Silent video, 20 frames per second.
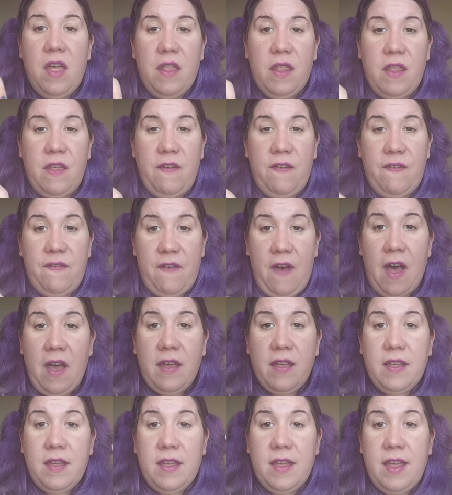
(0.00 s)
The
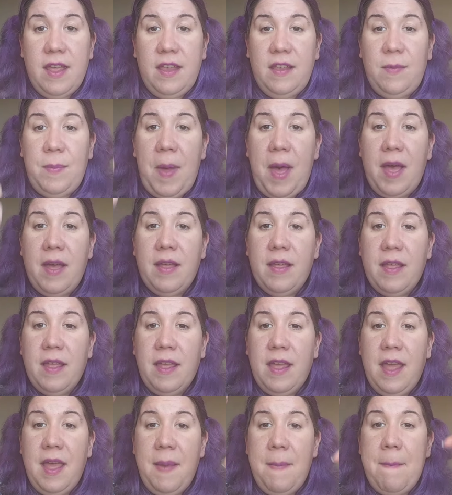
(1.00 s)
funky,
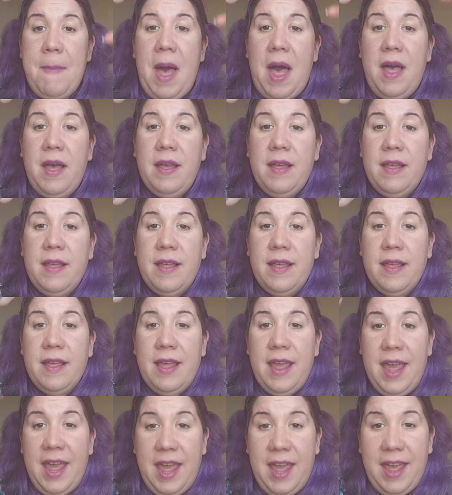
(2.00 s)
spunky
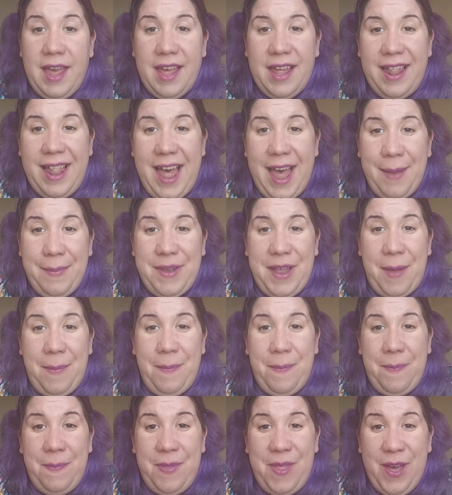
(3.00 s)
monkey climbed
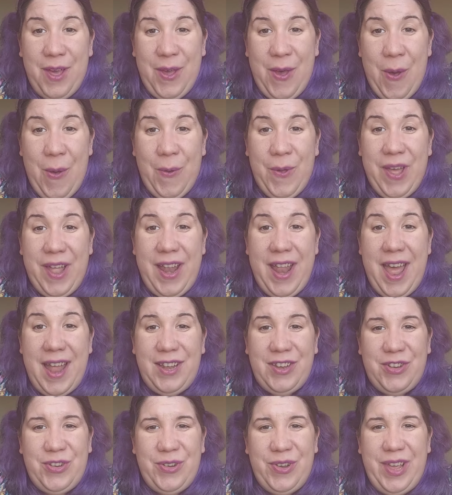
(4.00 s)
up the
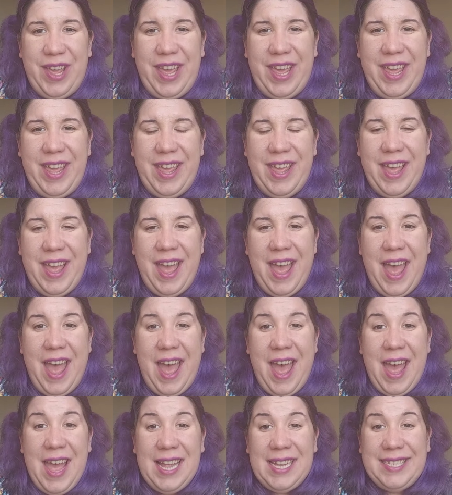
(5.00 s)
coconut tree.
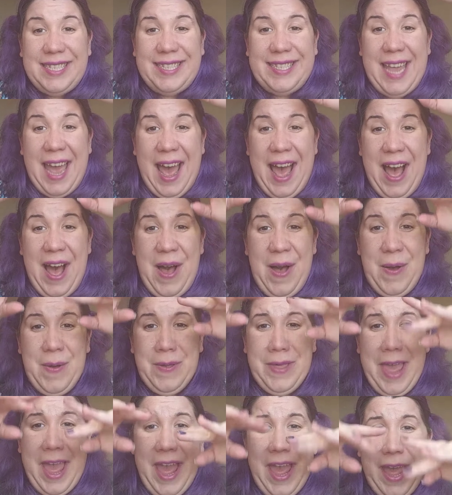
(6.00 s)

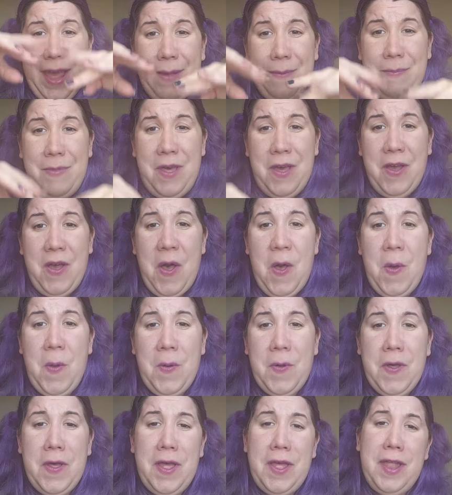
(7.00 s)
Down came the
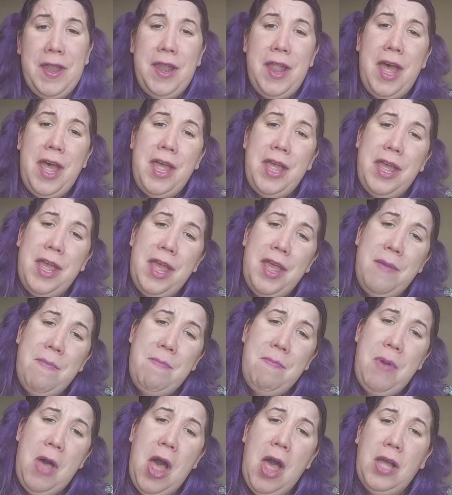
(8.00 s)
coconut
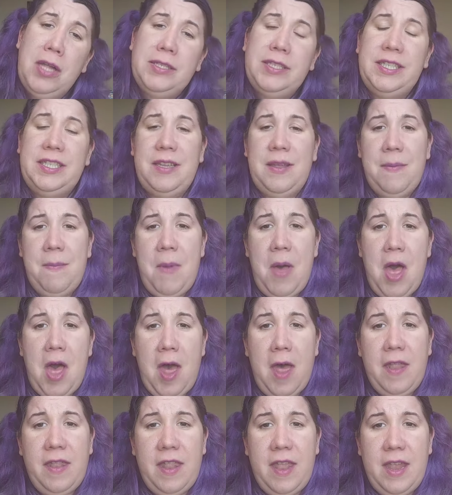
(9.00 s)
and bonked him
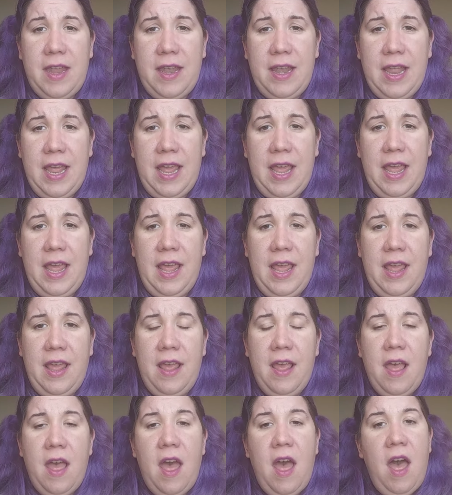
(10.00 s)
on the
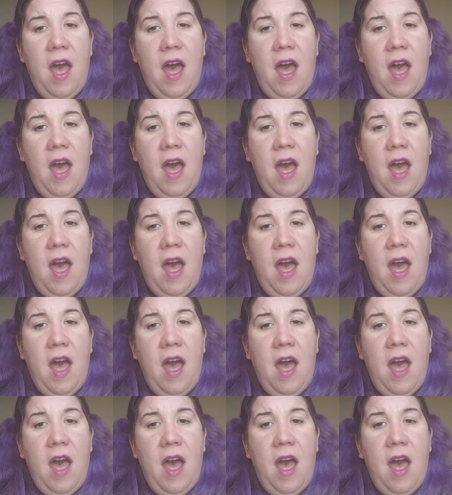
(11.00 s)
knee.